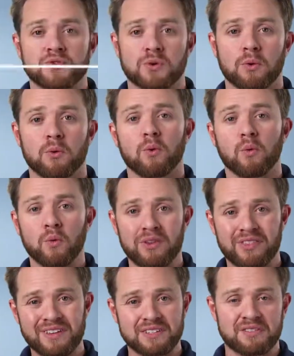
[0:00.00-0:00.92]
So
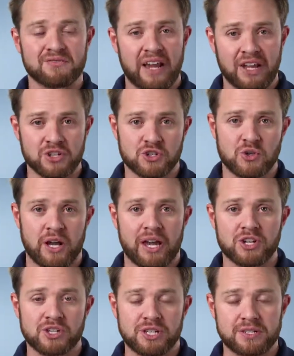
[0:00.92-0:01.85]
with these advanced
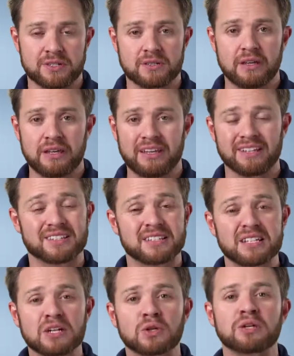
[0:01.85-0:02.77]
strategies, it's
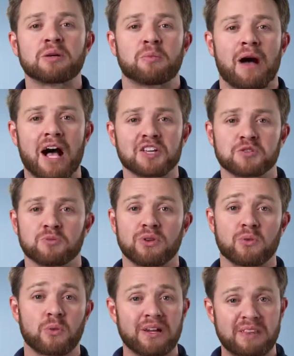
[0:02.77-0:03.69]
nearly impossible
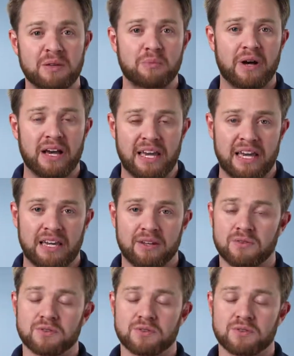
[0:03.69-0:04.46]
to write them by hand.